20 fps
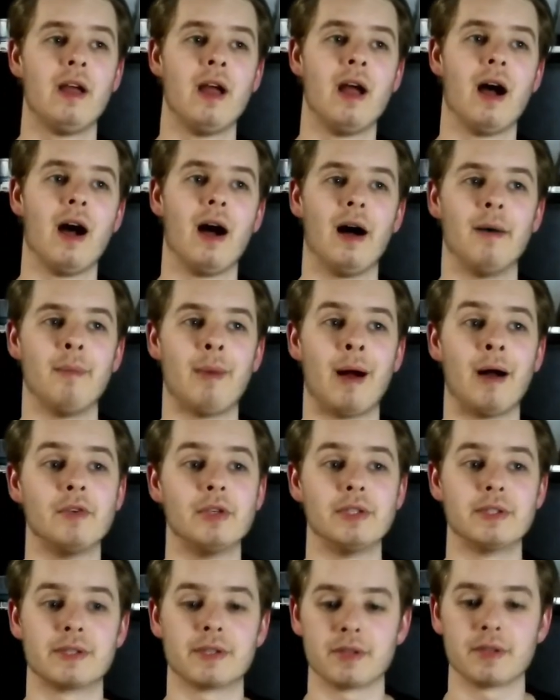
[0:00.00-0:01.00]

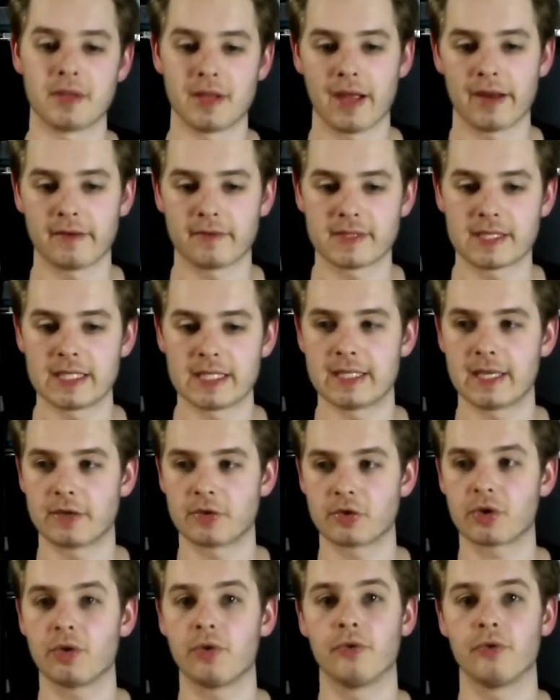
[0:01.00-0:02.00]
Obviously, the NFC
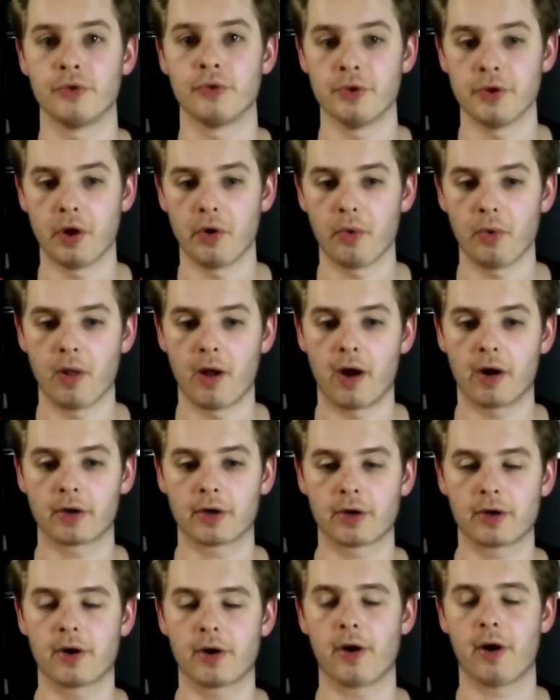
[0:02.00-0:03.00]
Central no
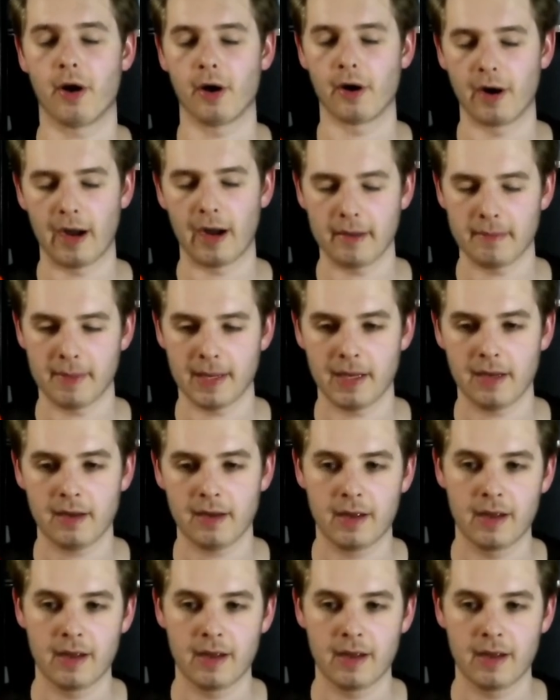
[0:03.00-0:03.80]
longer RIP.